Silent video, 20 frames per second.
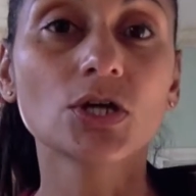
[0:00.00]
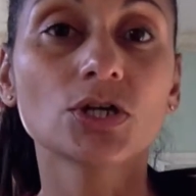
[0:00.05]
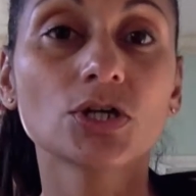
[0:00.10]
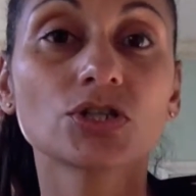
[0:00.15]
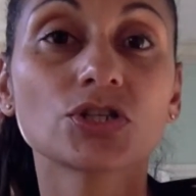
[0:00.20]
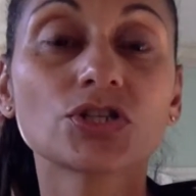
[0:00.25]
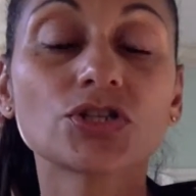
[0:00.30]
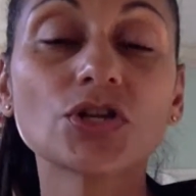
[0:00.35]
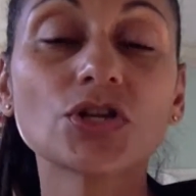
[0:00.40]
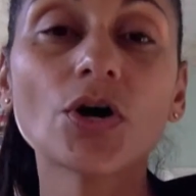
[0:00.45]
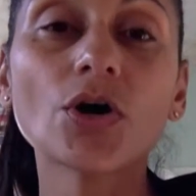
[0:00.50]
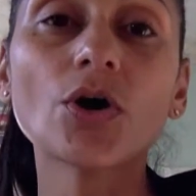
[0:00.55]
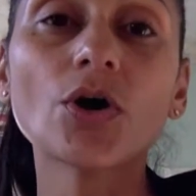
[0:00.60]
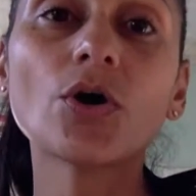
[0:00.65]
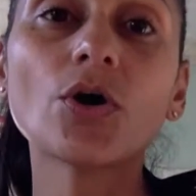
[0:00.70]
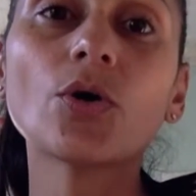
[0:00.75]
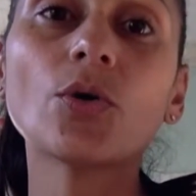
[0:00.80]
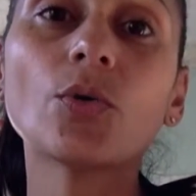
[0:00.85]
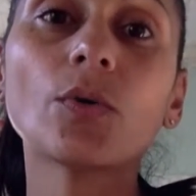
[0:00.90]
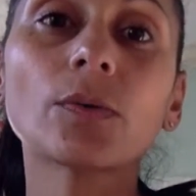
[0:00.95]

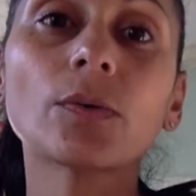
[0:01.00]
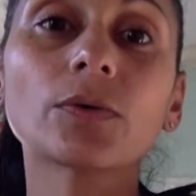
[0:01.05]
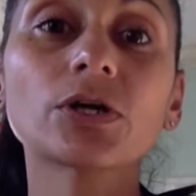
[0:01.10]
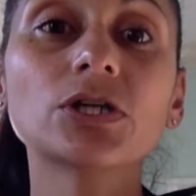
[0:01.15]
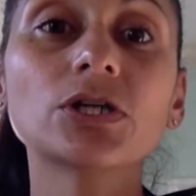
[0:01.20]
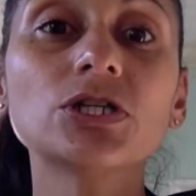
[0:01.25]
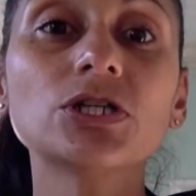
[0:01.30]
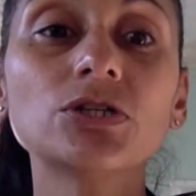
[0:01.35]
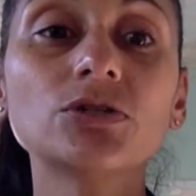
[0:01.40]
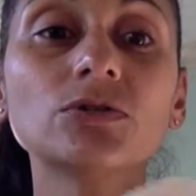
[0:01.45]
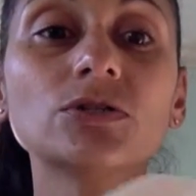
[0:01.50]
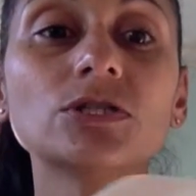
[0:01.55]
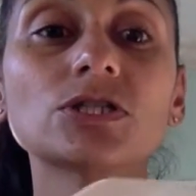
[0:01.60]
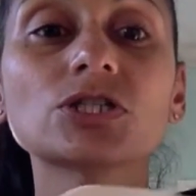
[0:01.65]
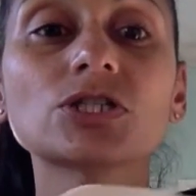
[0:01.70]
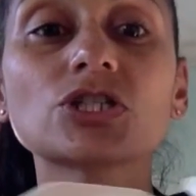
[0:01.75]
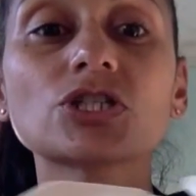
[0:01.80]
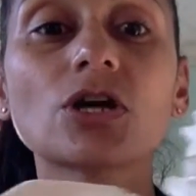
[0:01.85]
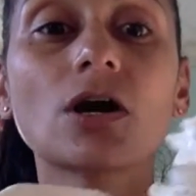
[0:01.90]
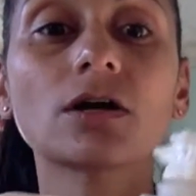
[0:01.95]
So what we're going to do
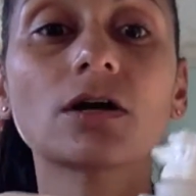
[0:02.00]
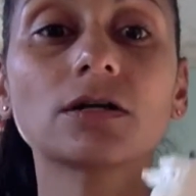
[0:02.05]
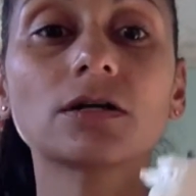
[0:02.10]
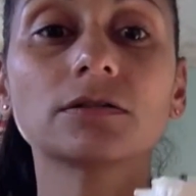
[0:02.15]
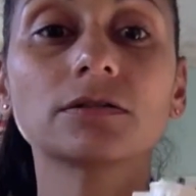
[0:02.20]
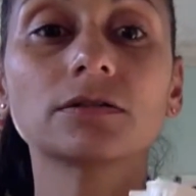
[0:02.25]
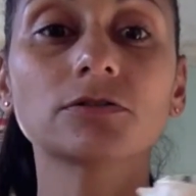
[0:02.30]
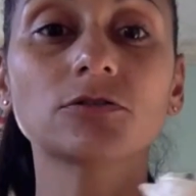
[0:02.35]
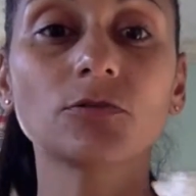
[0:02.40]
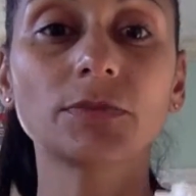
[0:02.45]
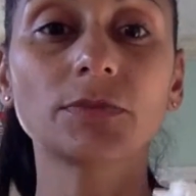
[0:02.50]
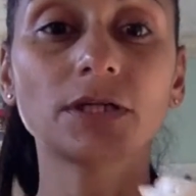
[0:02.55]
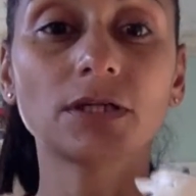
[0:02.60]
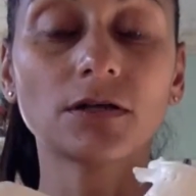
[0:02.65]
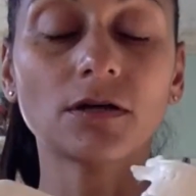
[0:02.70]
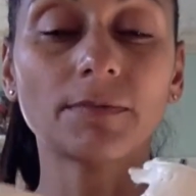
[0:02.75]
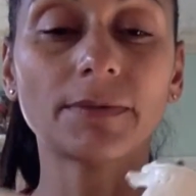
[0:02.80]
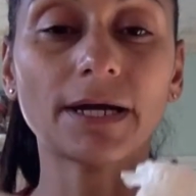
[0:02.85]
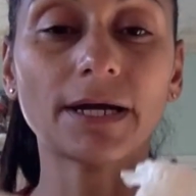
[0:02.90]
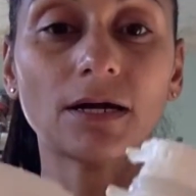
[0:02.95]
is talk a little bit
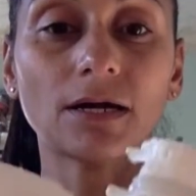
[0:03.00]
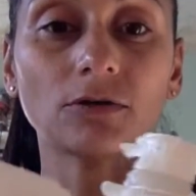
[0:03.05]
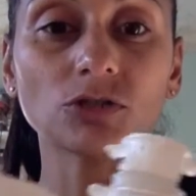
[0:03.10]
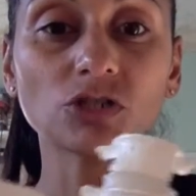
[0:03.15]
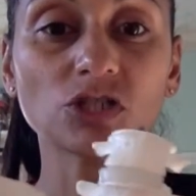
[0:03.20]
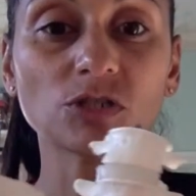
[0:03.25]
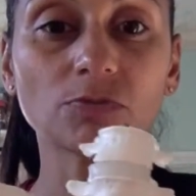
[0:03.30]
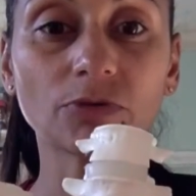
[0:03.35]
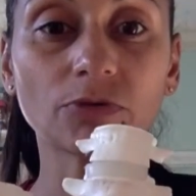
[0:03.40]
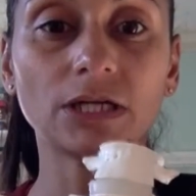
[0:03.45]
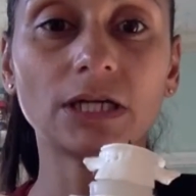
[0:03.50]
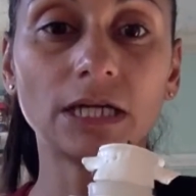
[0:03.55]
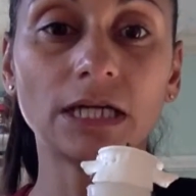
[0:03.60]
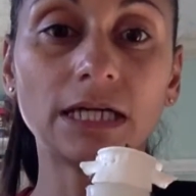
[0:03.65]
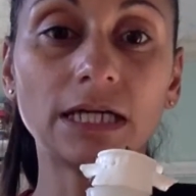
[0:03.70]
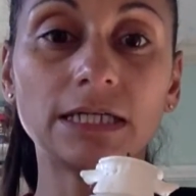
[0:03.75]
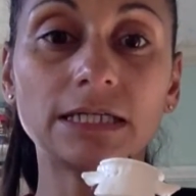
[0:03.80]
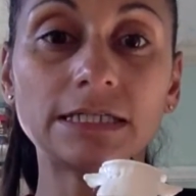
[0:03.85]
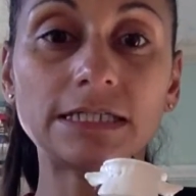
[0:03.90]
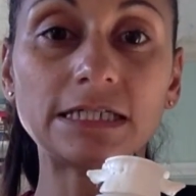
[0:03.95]
about just bringing
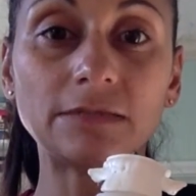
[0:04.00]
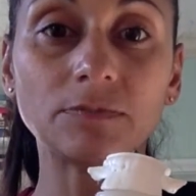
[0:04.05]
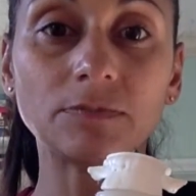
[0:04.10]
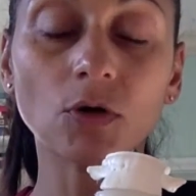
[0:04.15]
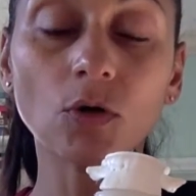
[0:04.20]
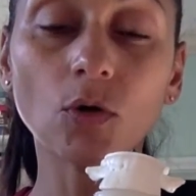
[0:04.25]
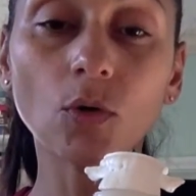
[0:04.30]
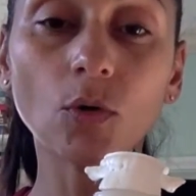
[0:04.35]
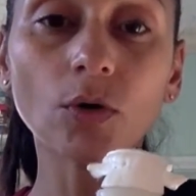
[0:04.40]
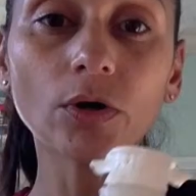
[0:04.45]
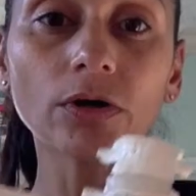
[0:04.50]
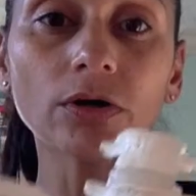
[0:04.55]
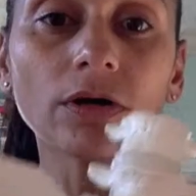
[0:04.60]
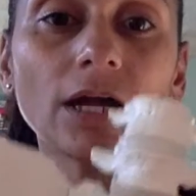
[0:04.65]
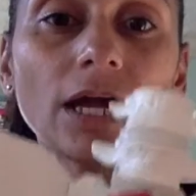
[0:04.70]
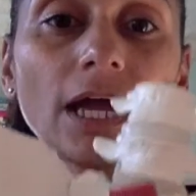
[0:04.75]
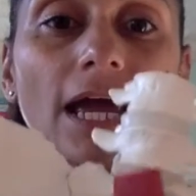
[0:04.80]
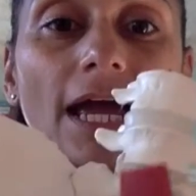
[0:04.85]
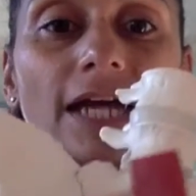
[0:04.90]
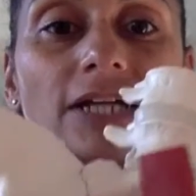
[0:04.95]
in deep core
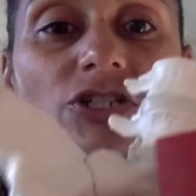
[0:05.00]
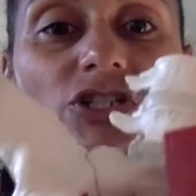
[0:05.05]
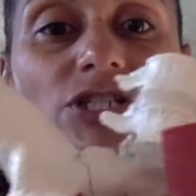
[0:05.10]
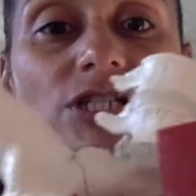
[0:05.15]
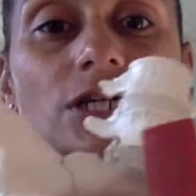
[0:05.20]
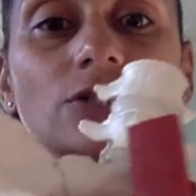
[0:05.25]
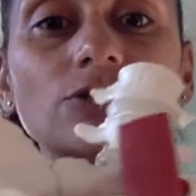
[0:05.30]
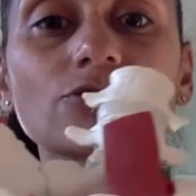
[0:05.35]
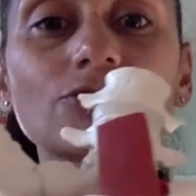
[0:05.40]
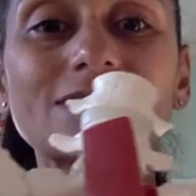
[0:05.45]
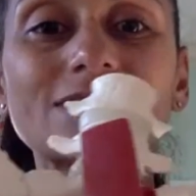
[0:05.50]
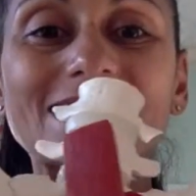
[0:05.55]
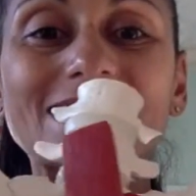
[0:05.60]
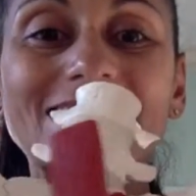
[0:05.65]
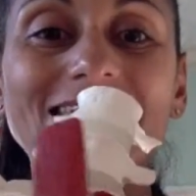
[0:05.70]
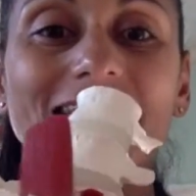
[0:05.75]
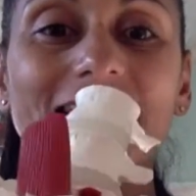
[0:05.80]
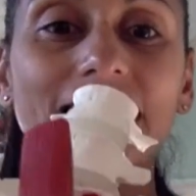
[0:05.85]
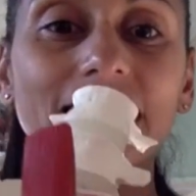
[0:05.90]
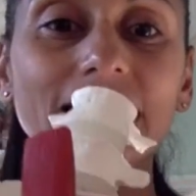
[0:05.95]
and just
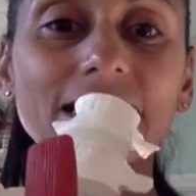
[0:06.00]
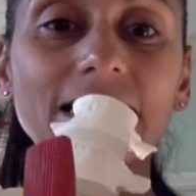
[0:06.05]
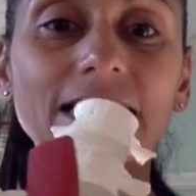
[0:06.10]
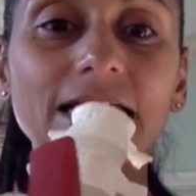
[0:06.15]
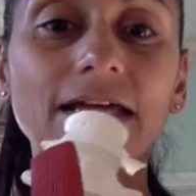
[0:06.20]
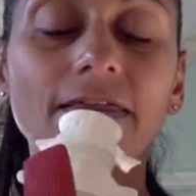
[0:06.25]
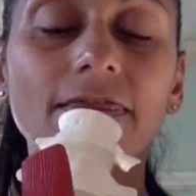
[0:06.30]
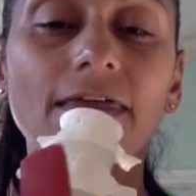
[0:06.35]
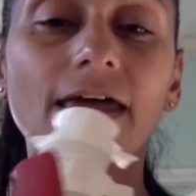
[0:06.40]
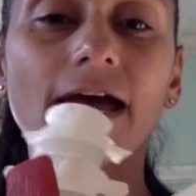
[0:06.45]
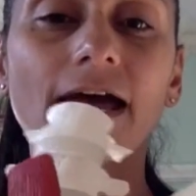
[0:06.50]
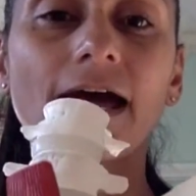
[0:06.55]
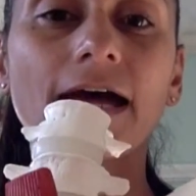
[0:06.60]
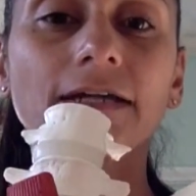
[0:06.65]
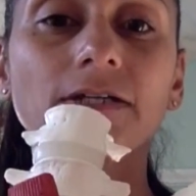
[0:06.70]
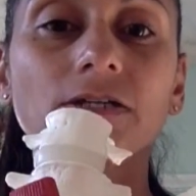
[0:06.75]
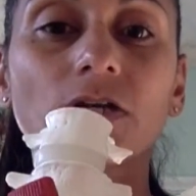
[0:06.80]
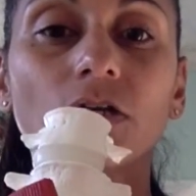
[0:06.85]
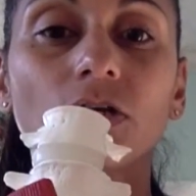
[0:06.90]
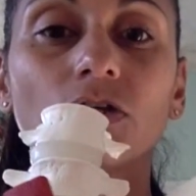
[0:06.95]
understanding
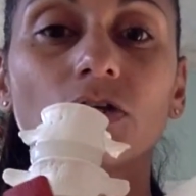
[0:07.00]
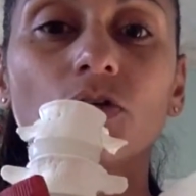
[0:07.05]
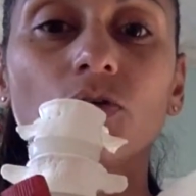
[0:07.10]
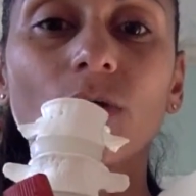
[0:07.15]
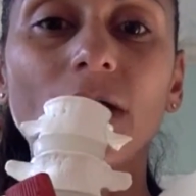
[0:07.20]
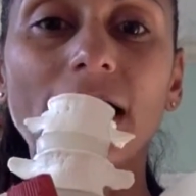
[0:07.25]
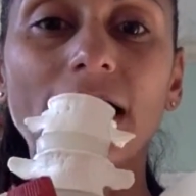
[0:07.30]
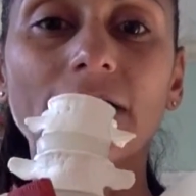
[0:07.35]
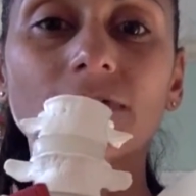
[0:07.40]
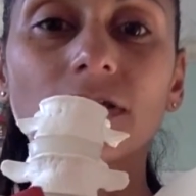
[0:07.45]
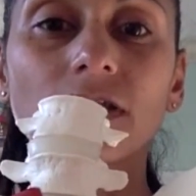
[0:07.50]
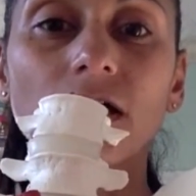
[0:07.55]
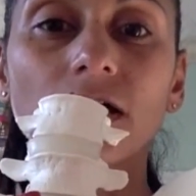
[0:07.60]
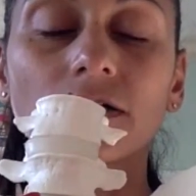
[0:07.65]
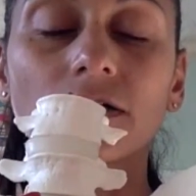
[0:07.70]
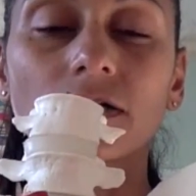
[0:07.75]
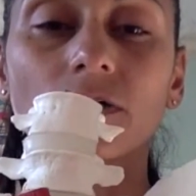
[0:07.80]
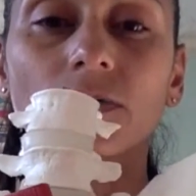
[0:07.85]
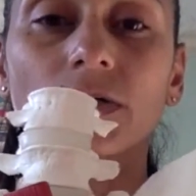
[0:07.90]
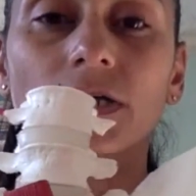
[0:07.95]
that you have a
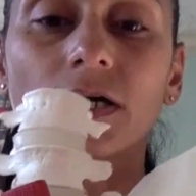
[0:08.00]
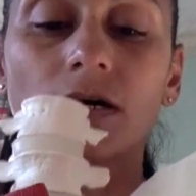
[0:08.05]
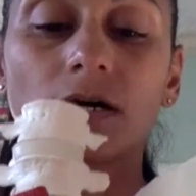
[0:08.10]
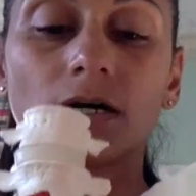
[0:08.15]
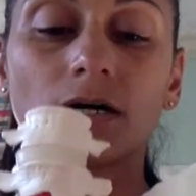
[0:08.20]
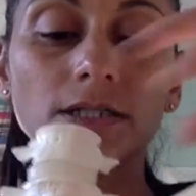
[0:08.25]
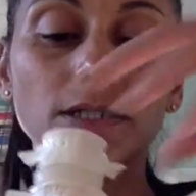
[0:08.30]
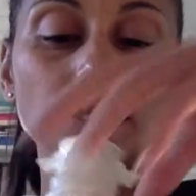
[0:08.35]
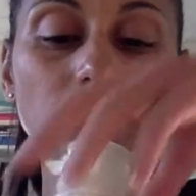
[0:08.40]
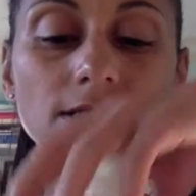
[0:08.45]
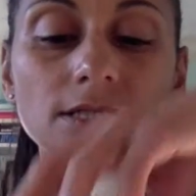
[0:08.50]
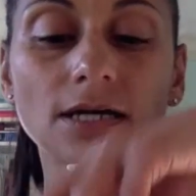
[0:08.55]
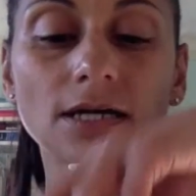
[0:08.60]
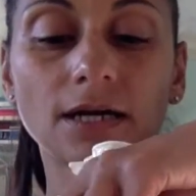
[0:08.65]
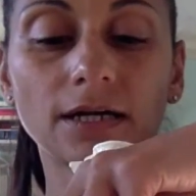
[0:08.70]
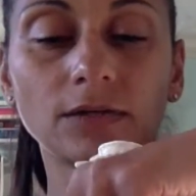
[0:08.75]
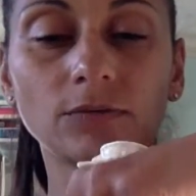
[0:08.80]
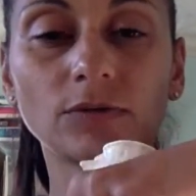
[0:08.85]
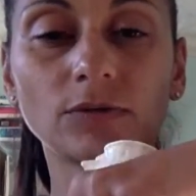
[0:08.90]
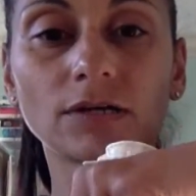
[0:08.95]
lot going on inside.